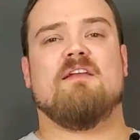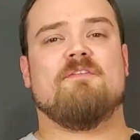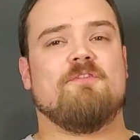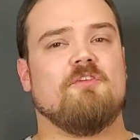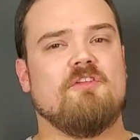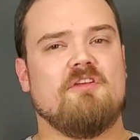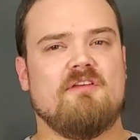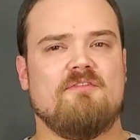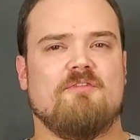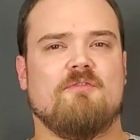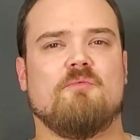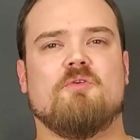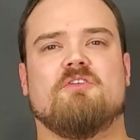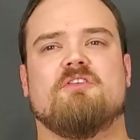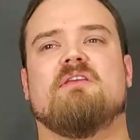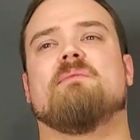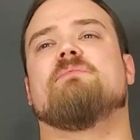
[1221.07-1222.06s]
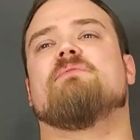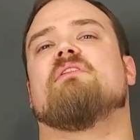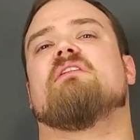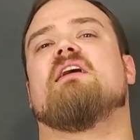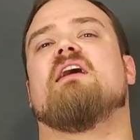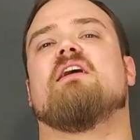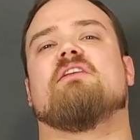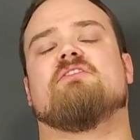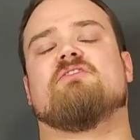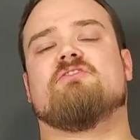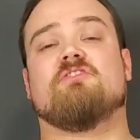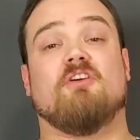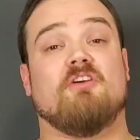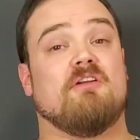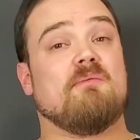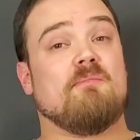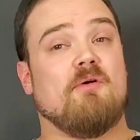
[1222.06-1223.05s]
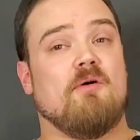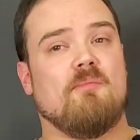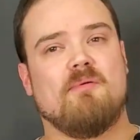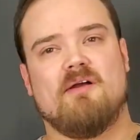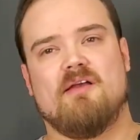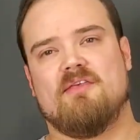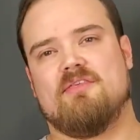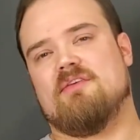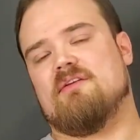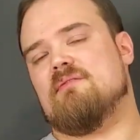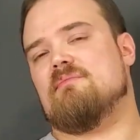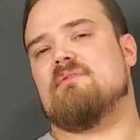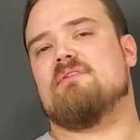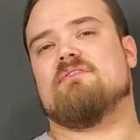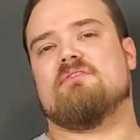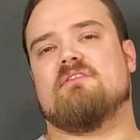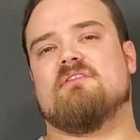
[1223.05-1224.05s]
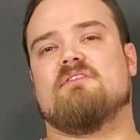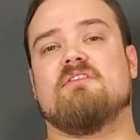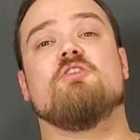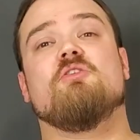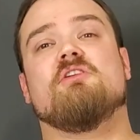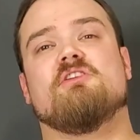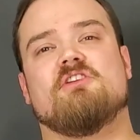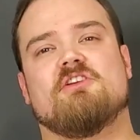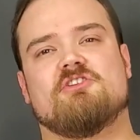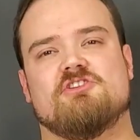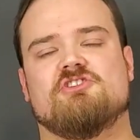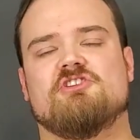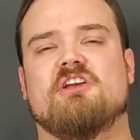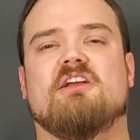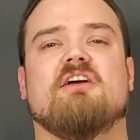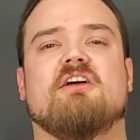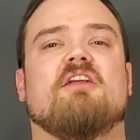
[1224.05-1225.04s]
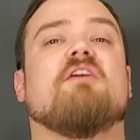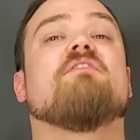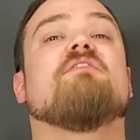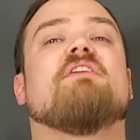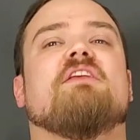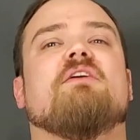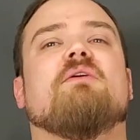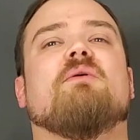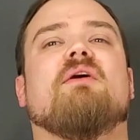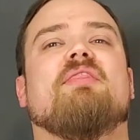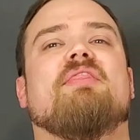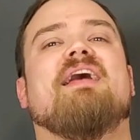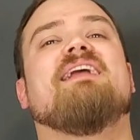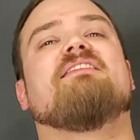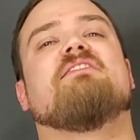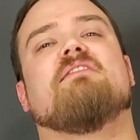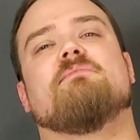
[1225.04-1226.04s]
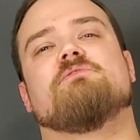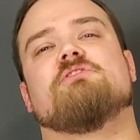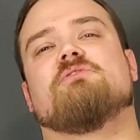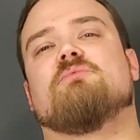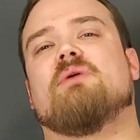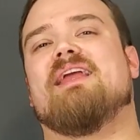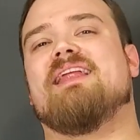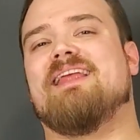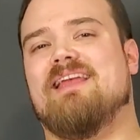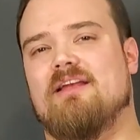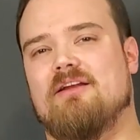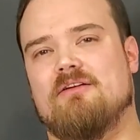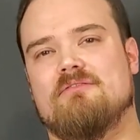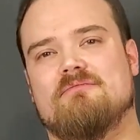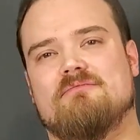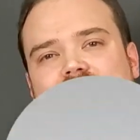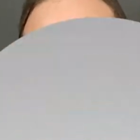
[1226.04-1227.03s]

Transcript: If you're looking for more tips on how to start a ball python business, you can actually check out our video on that subject right here.